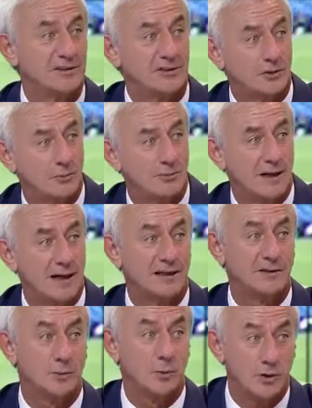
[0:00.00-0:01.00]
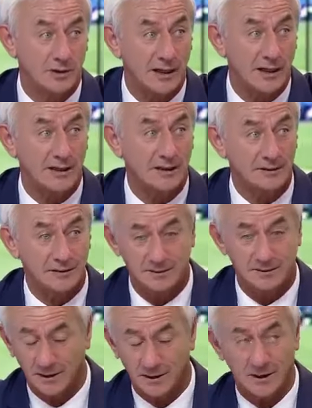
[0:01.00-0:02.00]
He's come back, he's worked hard,
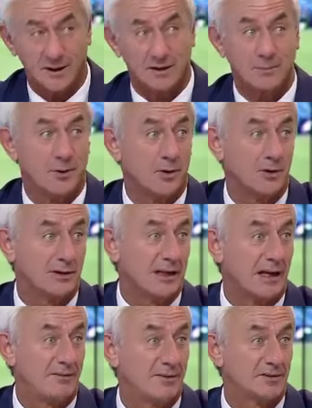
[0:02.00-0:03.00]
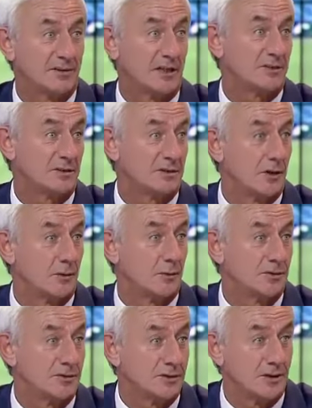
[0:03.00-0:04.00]
and the ball he gave for Sanchez's goal
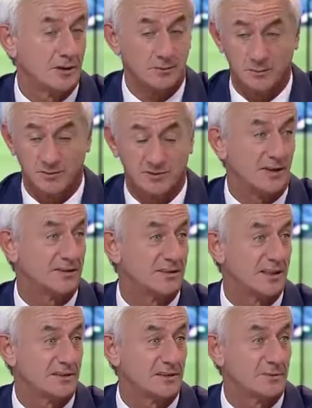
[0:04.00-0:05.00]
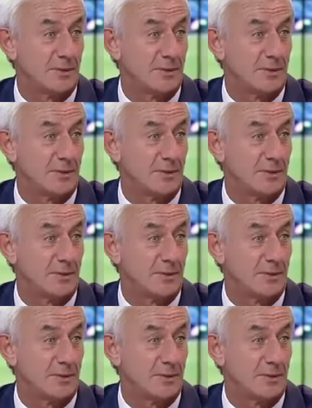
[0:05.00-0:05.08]
was fantastic.